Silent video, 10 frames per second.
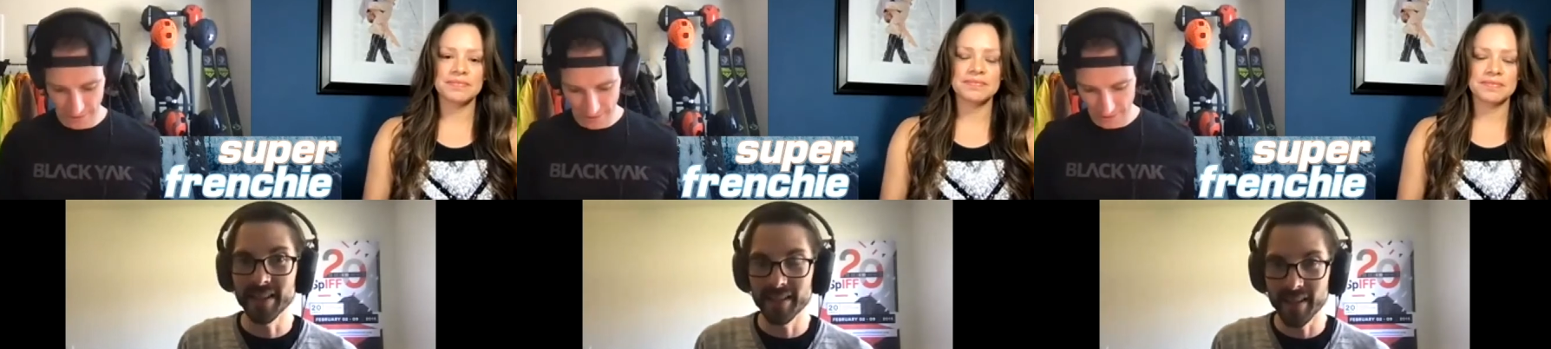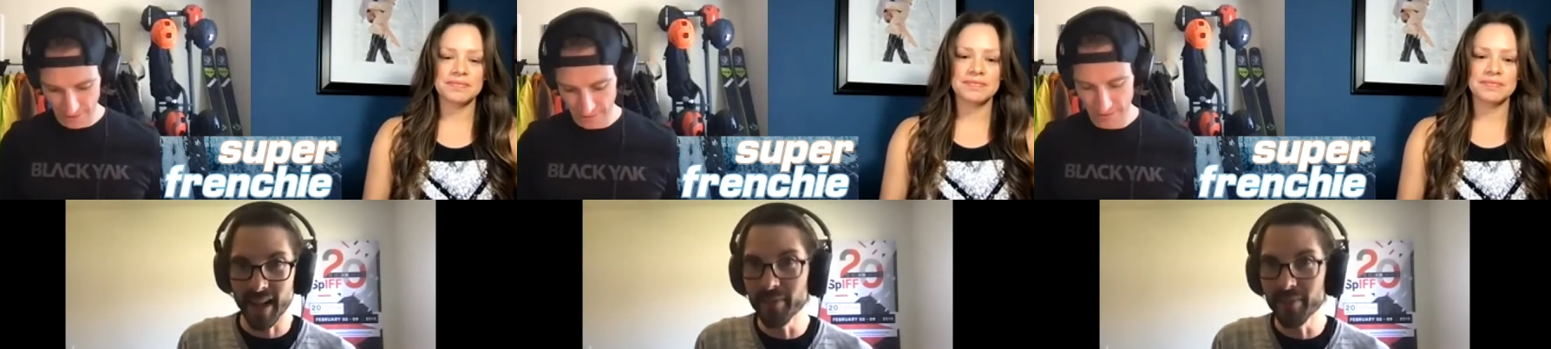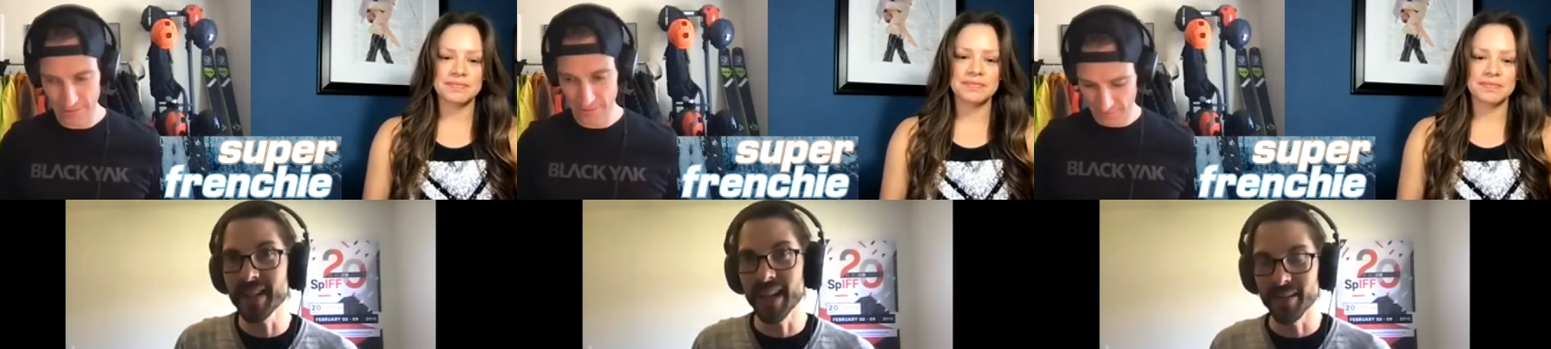Speaker 1: every
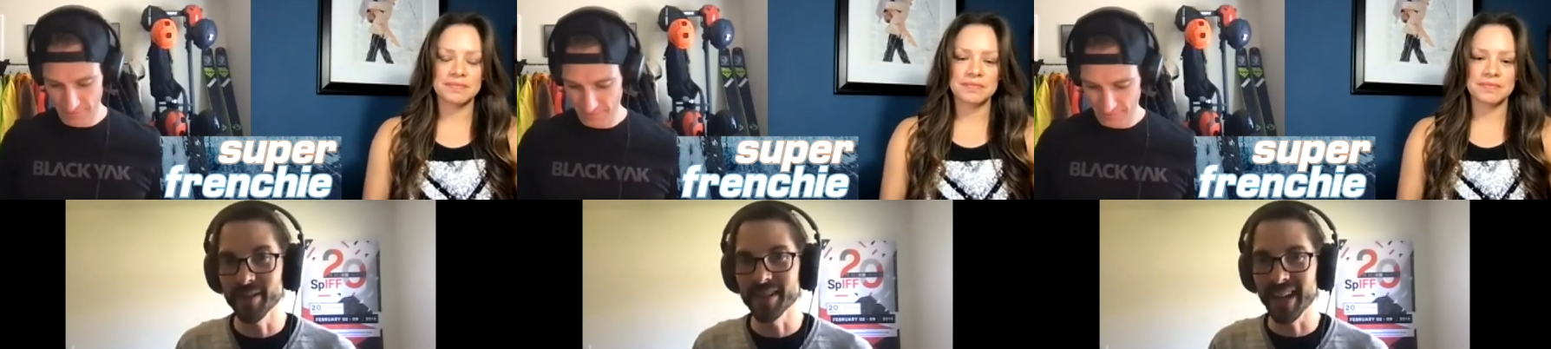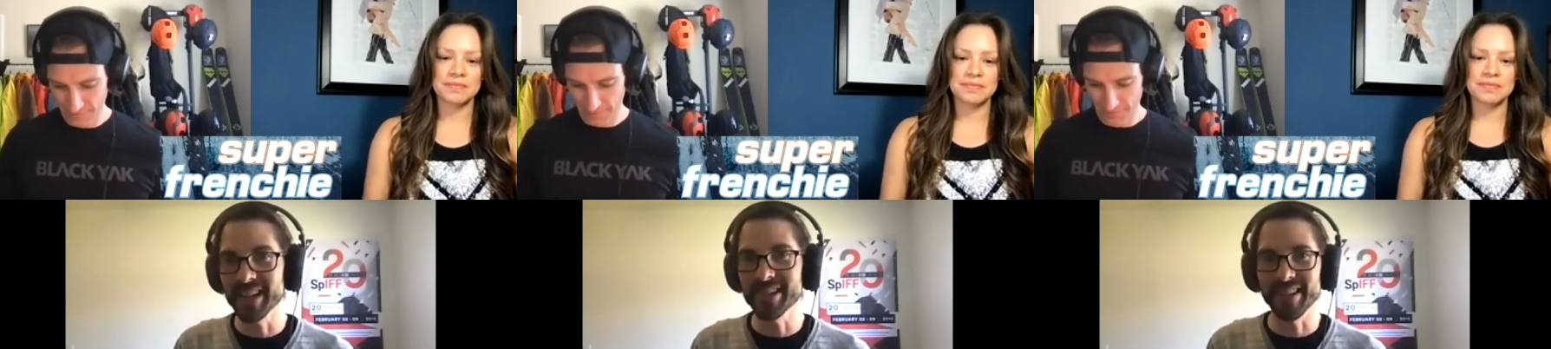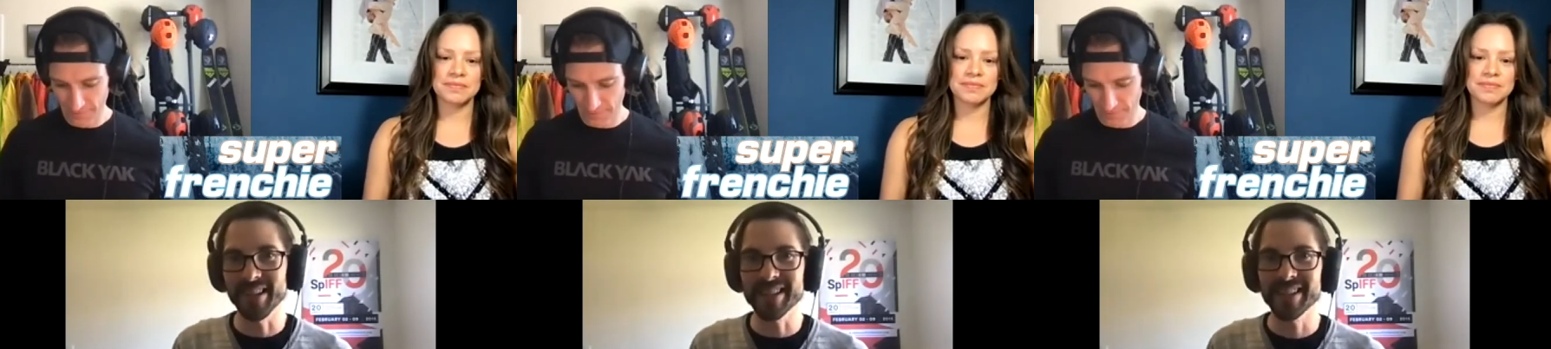time is
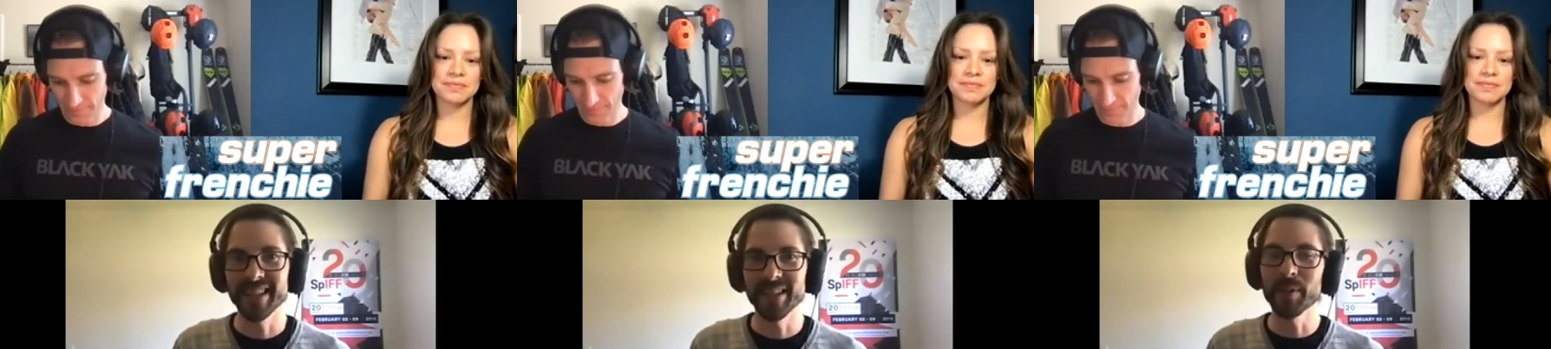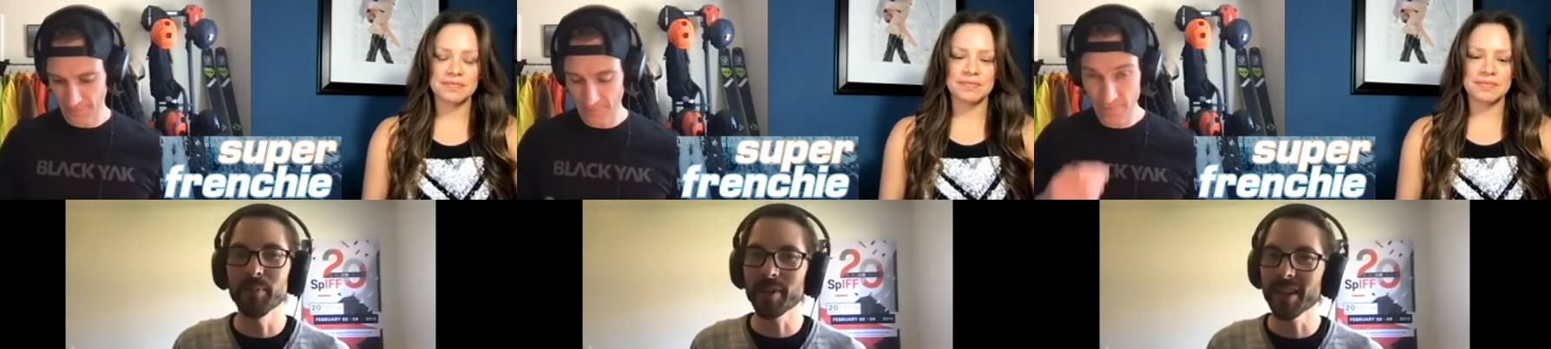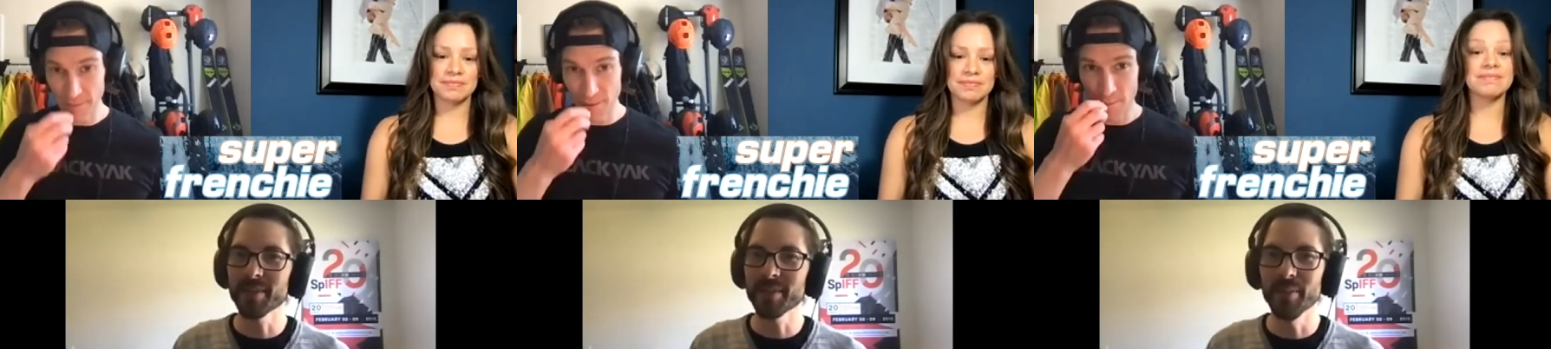dangerous and people kind of
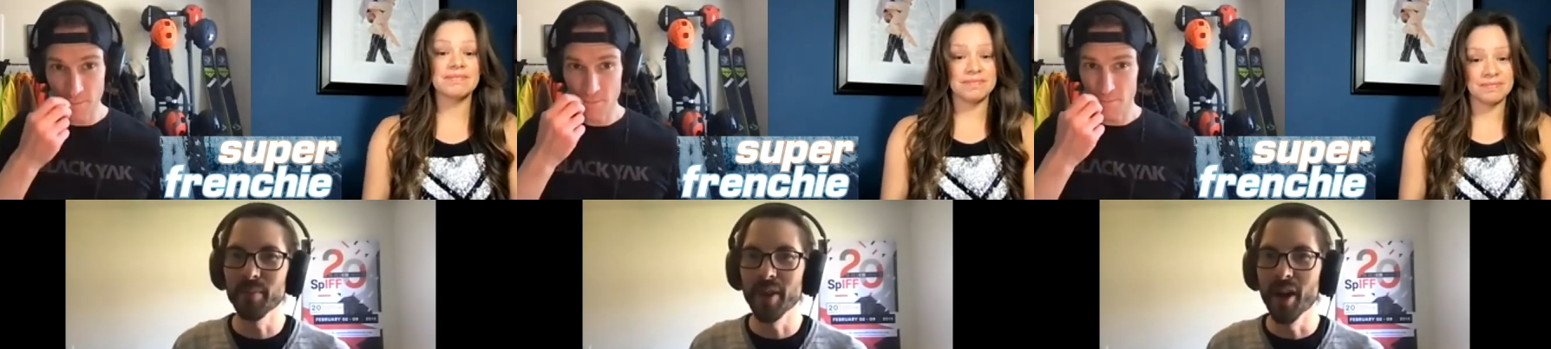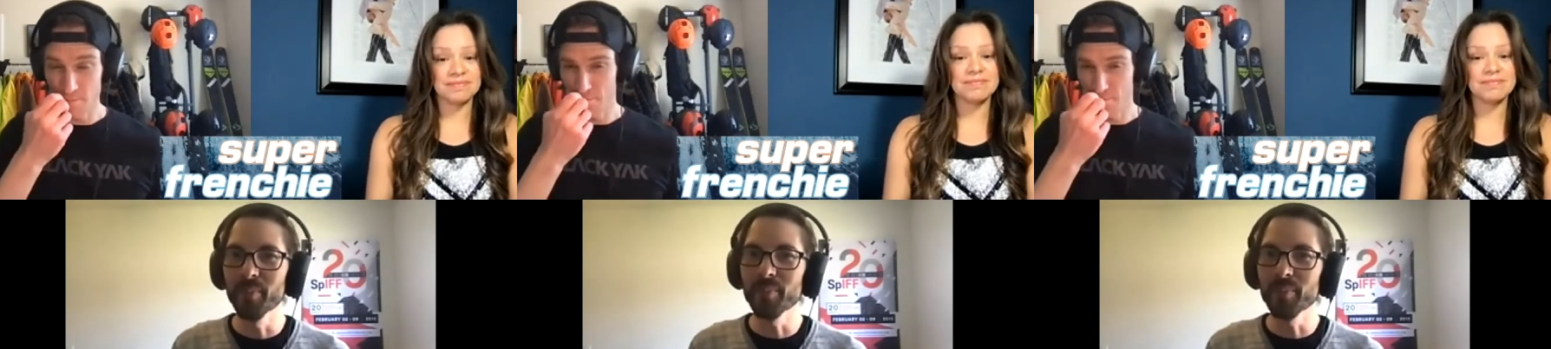become numb